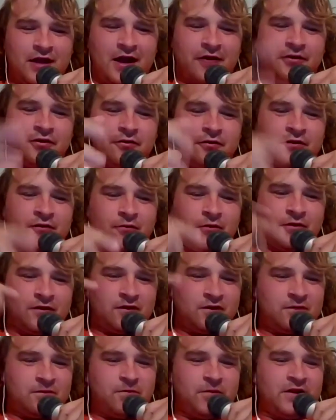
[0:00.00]
you is what
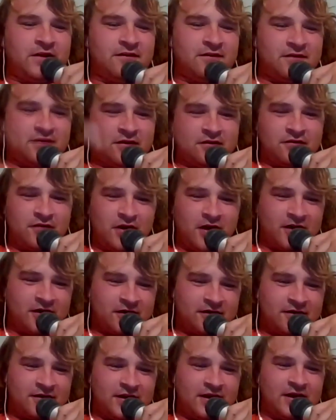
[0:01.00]
spins the truck
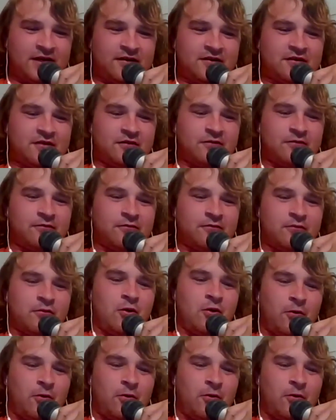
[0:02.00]
to get it to roll